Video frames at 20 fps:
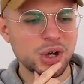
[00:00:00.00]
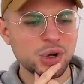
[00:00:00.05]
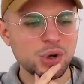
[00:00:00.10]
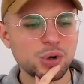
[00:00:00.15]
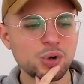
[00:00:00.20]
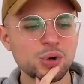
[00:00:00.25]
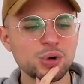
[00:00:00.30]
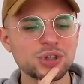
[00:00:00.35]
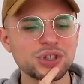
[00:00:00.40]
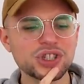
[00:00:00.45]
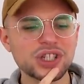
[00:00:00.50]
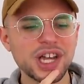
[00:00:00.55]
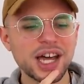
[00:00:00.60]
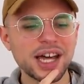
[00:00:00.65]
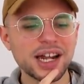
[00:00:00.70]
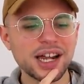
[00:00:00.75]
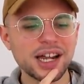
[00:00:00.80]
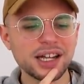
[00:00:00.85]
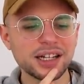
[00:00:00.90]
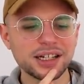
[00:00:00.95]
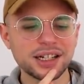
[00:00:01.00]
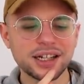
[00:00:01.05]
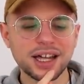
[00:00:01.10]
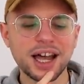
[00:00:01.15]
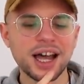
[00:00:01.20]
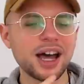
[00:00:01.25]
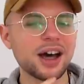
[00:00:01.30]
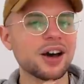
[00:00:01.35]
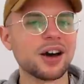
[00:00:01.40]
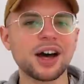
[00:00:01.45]
Cuchara?
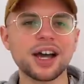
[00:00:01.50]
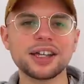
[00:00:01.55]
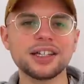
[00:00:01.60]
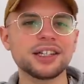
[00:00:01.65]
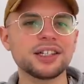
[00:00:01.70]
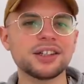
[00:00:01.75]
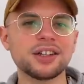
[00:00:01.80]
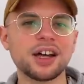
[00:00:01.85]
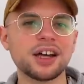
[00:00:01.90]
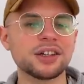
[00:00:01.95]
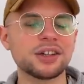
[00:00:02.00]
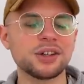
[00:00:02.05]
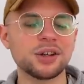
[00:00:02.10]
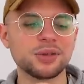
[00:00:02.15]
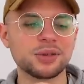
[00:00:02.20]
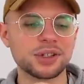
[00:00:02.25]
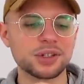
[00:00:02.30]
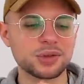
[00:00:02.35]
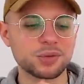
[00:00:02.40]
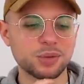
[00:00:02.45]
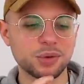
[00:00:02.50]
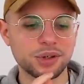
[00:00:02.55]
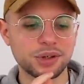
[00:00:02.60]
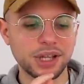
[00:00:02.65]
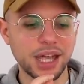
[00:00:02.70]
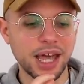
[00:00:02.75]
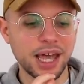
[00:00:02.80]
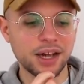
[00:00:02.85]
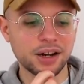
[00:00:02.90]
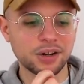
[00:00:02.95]
Oh, I did not know this
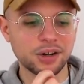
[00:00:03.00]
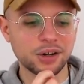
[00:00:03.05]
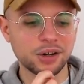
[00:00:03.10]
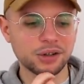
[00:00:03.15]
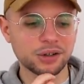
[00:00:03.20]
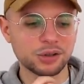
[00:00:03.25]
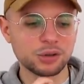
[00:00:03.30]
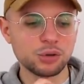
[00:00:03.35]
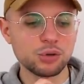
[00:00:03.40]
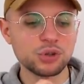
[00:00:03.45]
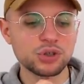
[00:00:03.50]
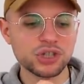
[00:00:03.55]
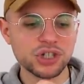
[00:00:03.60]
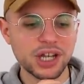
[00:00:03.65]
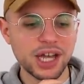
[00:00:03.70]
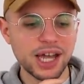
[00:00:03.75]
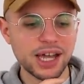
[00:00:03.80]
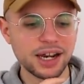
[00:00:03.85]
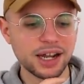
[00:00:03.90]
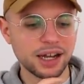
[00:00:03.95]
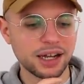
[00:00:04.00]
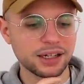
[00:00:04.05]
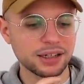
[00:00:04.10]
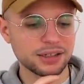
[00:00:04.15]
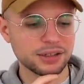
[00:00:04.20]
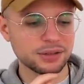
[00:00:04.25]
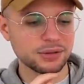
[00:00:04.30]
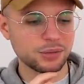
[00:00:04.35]
word at all. Cuchara.